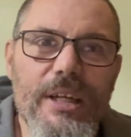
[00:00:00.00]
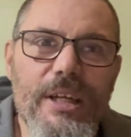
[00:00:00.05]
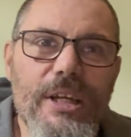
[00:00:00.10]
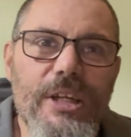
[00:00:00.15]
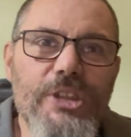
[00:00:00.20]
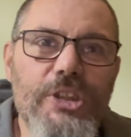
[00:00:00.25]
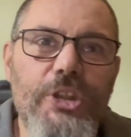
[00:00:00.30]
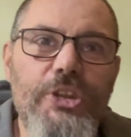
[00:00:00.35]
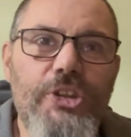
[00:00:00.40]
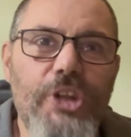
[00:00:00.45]

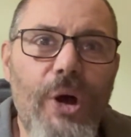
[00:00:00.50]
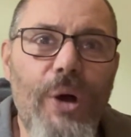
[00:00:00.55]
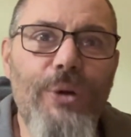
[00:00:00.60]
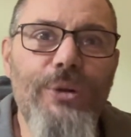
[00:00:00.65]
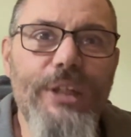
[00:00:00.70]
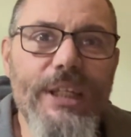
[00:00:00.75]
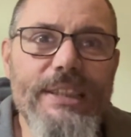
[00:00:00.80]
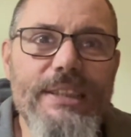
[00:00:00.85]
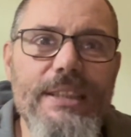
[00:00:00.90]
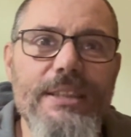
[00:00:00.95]
So
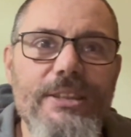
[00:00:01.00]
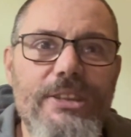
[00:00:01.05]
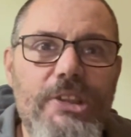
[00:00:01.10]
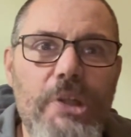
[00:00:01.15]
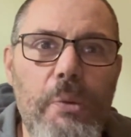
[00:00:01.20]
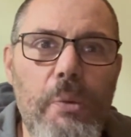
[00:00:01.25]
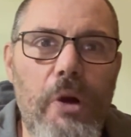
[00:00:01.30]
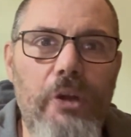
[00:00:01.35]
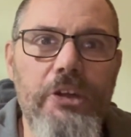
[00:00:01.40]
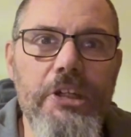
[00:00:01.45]
don't listen
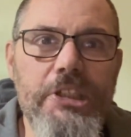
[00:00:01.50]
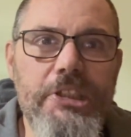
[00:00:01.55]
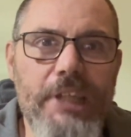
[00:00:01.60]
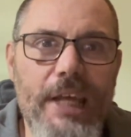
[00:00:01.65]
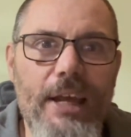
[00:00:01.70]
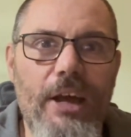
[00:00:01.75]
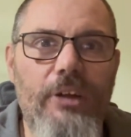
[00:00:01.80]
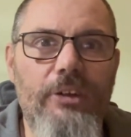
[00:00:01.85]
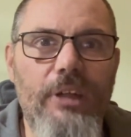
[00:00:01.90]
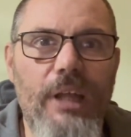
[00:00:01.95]
to what they
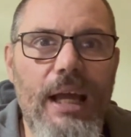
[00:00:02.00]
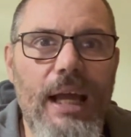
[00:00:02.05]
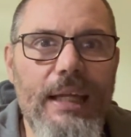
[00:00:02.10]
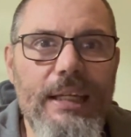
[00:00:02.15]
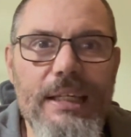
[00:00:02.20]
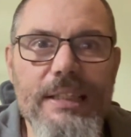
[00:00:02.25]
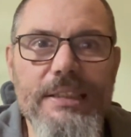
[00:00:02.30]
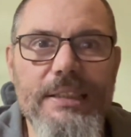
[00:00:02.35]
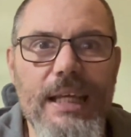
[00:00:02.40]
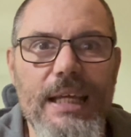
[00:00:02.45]
say
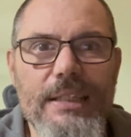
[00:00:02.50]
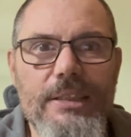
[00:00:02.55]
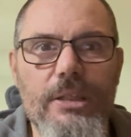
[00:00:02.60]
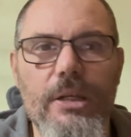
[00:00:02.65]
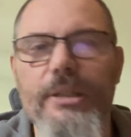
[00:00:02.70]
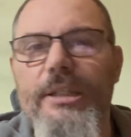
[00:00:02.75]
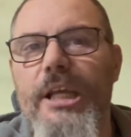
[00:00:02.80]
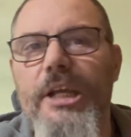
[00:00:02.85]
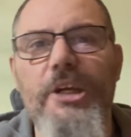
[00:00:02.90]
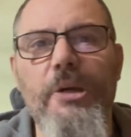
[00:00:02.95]
online. It says
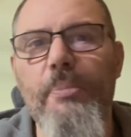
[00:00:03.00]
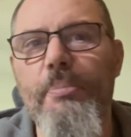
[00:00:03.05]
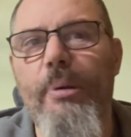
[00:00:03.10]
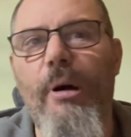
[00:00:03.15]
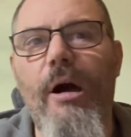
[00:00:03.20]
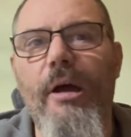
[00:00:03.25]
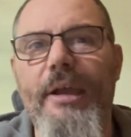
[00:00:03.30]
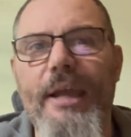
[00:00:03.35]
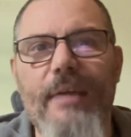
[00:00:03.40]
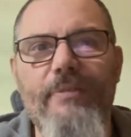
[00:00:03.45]
you can
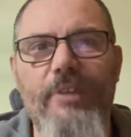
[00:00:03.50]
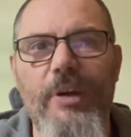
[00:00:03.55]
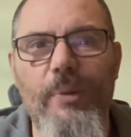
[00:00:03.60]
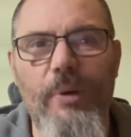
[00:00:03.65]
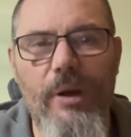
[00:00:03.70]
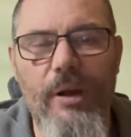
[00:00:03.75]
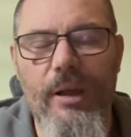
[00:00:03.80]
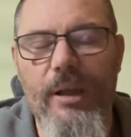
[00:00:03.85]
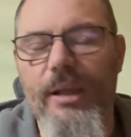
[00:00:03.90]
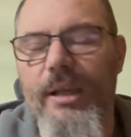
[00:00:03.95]
park
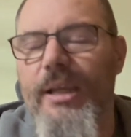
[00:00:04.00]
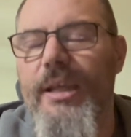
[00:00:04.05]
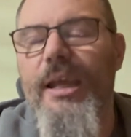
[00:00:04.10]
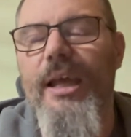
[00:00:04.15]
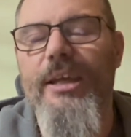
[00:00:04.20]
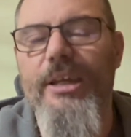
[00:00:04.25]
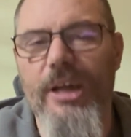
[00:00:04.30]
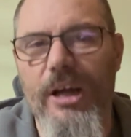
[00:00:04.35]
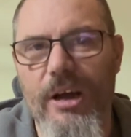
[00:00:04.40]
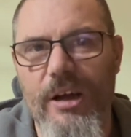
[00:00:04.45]
everywhere.
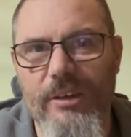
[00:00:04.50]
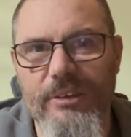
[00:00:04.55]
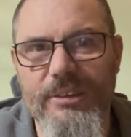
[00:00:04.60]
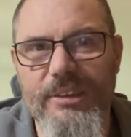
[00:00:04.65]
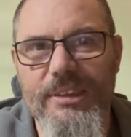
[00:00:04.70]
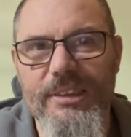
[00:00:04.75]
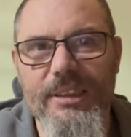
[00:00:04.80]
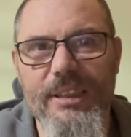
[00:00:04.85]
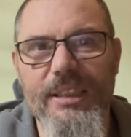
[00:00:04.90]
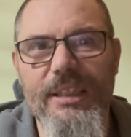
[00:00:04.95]
You
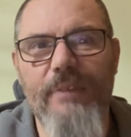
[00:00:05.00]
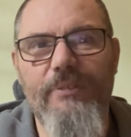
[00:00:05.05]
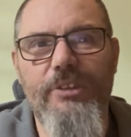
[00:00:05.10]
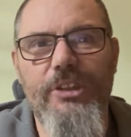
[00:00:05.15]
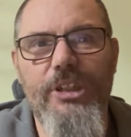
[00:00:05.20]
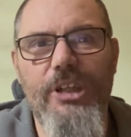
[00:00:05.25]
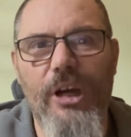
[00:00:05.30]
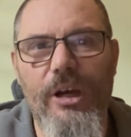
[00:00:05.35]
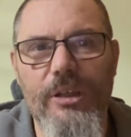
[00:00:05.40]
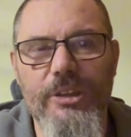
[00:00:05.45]
can't. You've
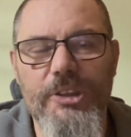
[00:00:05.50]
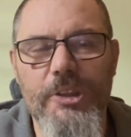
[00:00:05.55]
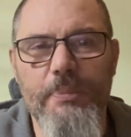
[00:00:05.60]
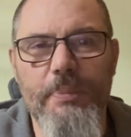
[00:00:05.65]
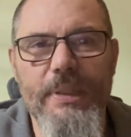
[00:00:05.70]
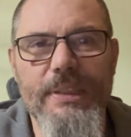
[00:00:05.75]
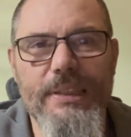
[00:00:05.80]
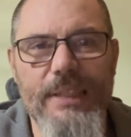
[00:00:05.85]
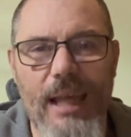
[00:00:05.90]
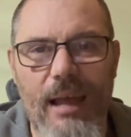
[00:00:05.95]
got to
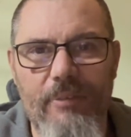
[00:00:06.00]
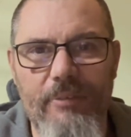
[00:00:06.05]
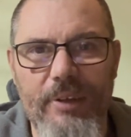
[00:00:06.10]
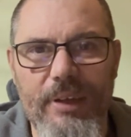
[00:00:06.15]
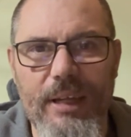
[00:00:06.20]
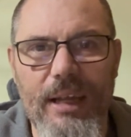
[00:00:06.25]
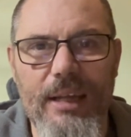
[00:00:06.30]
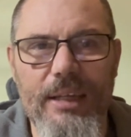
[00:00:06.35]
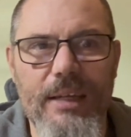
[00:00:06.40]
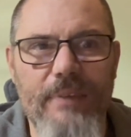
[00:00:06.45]
be
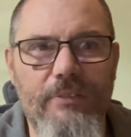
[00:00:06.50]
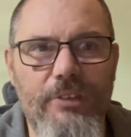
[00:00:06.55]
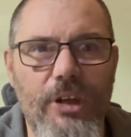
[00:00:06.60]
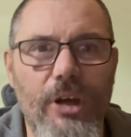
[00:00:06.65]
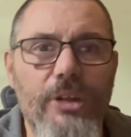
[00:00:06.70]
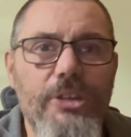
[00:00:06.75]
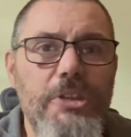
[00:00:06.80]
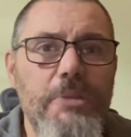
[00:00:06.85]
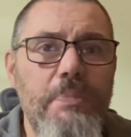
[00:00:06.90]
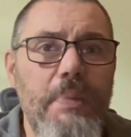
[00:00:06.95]
savvy and you've
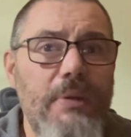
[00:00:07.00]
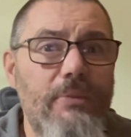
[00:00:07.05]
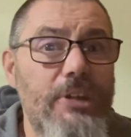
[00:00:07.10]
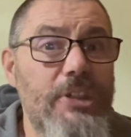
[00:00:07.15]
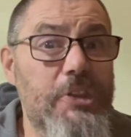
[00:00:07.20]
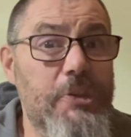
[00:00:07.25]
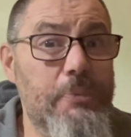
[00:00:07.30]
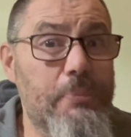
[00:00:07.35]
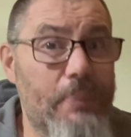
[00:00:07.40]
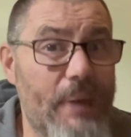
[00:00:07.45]
got to be
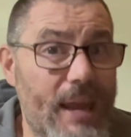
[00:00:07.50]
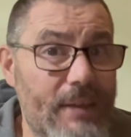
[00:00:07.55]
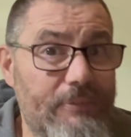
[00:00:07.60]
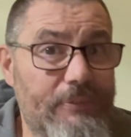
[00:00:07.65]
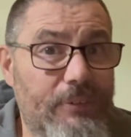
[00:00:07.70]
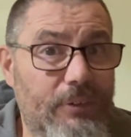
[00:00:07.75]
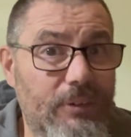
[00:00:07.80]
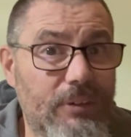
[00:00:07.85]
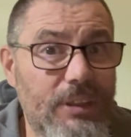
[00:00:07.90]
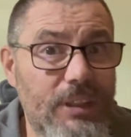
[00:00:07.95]

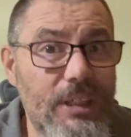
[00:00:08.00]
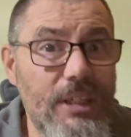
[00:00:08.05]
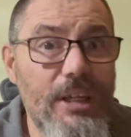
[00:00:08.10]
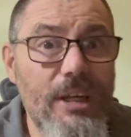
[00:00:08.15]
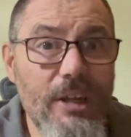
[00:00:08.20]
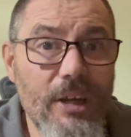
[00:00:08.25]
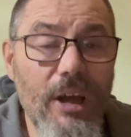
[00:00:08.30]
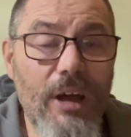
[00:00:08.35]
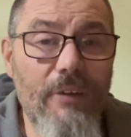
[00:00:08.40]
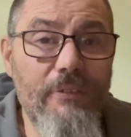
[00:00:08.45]
respectful
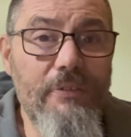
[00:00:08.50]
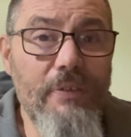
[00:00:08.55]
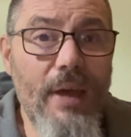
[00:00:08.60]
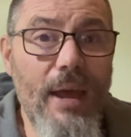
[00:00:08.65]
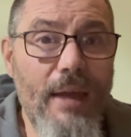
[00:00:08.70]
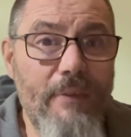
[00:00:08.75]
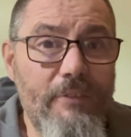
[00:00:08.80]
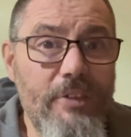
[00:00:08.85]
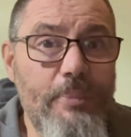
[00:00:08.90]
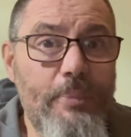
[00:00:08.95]
of
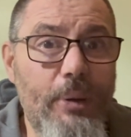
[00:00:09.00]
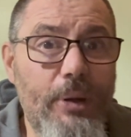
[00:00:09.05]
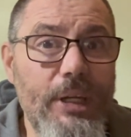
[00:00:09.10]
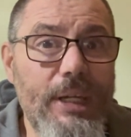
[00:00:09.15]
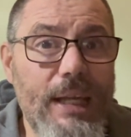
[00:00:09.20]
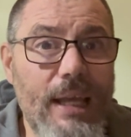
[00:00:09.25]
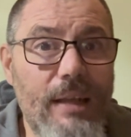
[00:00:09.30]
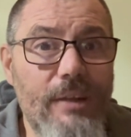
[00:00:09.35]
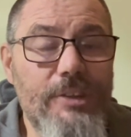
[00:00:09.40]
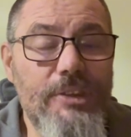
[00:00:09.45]

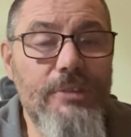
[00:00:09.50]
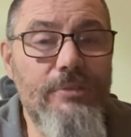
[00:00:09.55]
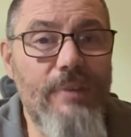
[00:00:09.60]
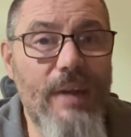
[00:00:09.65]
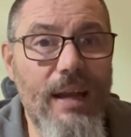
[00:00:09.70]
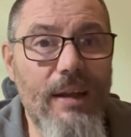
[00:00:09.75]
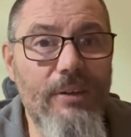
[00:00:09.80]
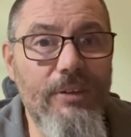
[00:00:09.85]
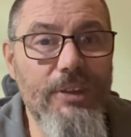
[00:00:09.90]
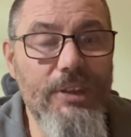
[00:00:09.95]
everybody else
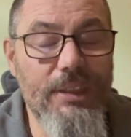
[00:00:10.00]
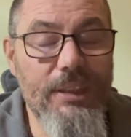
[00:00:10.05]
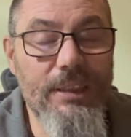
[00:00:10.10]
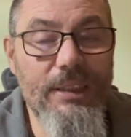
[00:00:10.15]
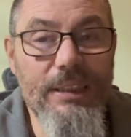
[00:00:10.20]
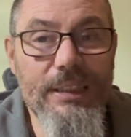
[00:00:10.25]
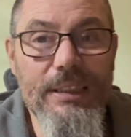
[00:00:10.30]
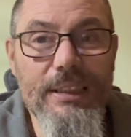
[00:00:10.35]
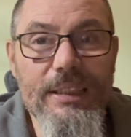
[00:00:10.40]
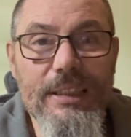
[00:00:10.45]
around you.
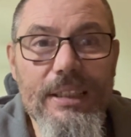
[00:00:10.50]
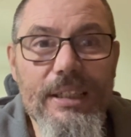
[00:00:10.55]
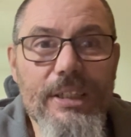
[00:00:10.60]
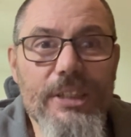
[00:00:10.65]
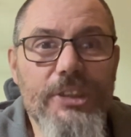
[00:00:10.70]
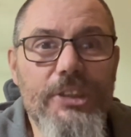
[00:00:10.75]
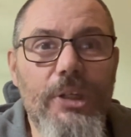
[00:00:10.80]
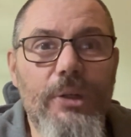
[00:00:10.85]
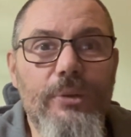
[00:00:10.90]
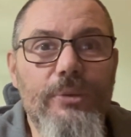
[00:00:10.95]

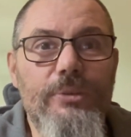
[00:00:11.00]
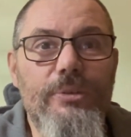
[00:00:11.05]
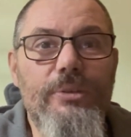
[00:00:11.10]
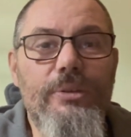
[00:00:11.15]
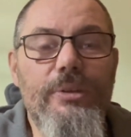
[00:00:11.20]
So,